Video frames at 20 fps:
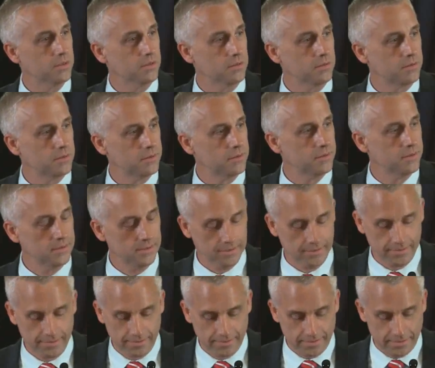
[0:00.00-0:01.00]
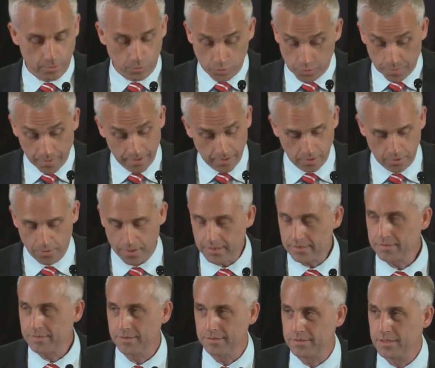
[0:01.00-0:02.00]
And then we'll spend the
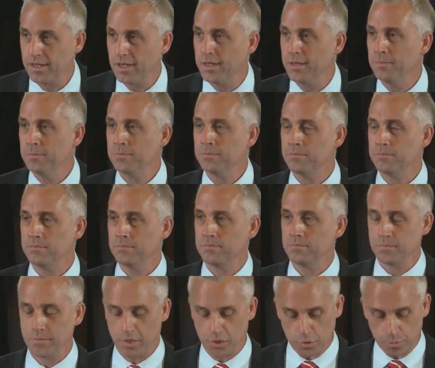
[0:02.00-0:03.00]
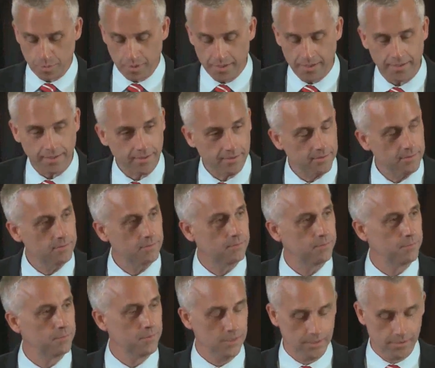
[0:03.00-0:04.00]
rest of the time explaining it.
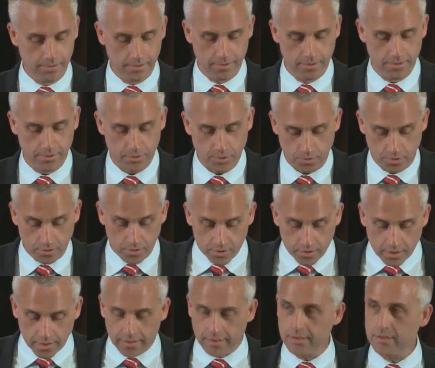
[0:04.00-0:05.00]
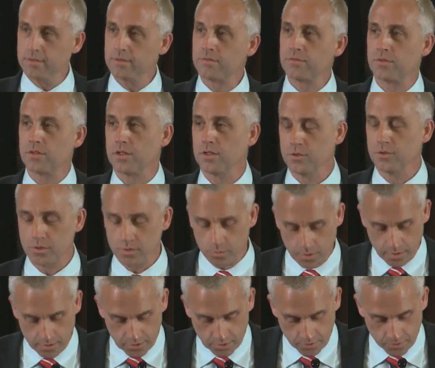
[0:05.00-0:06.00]
So the good thing is, for those who
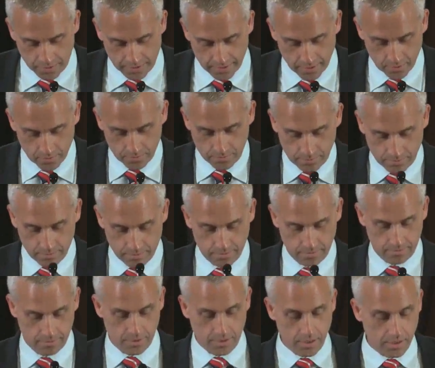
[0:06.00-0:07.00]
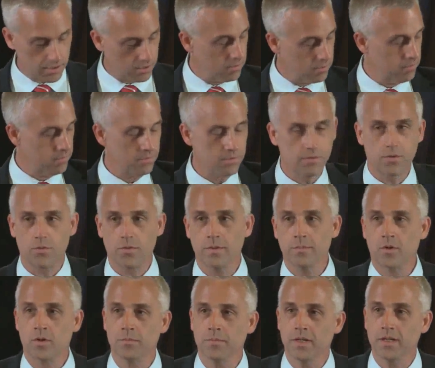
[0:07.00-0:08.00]
want to tune out, you got three
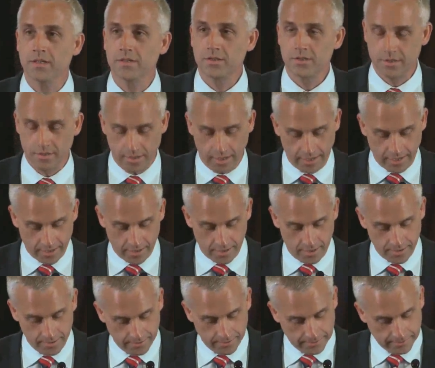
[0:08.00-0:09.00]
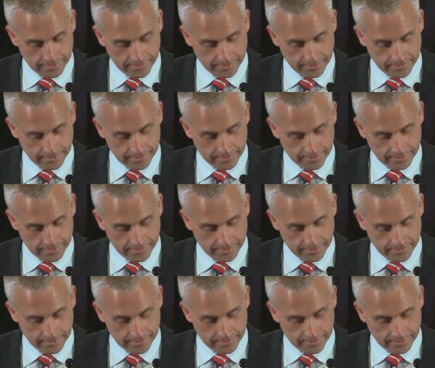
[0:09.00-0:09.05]
more minutes to hang on.